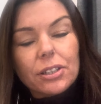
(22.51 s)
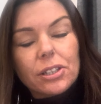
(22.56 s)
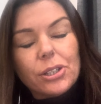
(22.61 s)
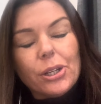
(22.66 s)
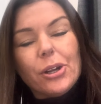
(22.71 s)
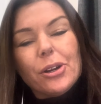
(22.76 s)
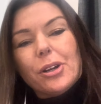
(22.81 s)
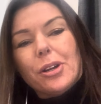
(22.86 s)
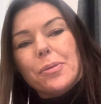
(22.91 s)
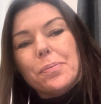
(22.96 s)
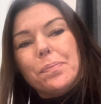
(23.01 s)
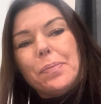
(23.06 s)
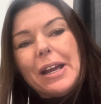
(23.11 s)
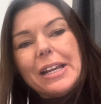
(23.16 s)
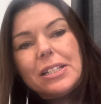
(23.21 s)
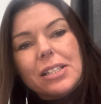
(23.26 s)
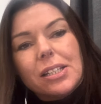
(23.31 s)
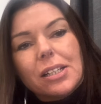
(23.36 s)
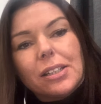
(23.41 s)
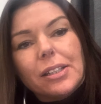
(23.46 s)
So
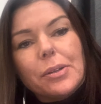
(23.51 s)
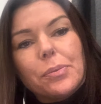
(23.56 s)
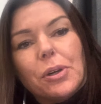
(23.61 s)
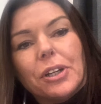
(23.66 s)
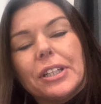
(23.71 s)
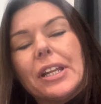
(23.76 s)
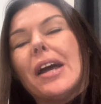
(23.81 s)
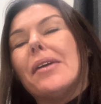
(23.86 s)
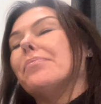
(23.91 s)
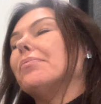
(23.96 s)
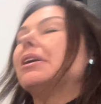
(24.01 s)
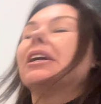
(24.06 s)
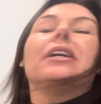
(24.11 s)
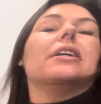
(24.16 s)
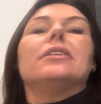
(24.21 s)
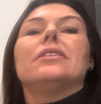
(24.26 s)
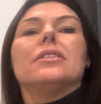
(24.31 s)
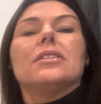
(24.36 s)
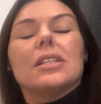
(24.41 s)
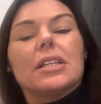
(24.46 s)
basically what that
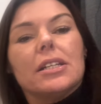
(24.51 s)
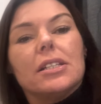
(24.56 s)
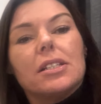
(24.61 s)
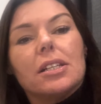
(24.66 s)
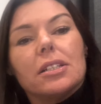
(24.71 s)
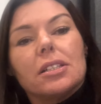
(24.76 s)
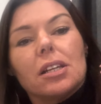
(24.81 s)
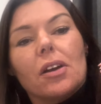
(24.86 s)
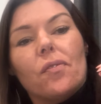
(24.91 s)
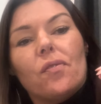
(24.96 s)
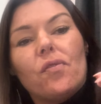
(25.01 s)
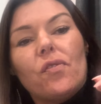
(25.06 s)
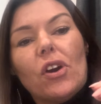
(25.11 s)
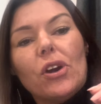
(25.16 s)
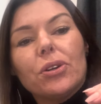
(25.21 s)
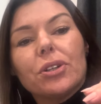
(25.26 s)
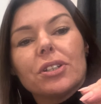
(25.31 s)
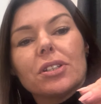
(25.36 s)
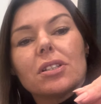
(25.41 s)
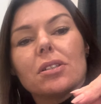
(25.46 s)
means is it's a
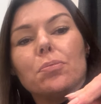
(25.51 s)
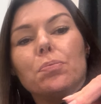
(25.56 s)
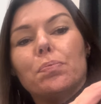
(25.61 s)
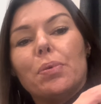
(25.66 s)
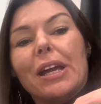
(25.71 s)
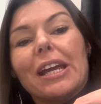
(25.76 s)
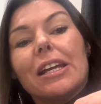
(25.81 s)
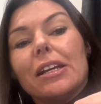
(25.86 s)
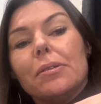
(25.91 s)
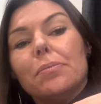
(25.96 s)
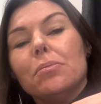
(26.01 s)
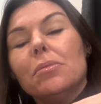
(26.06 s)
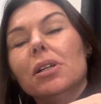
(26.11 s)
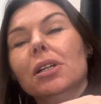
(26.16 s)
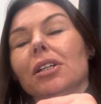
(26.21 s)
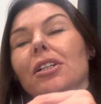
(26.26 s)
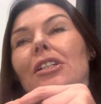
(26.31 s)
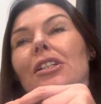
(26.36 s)
focused beam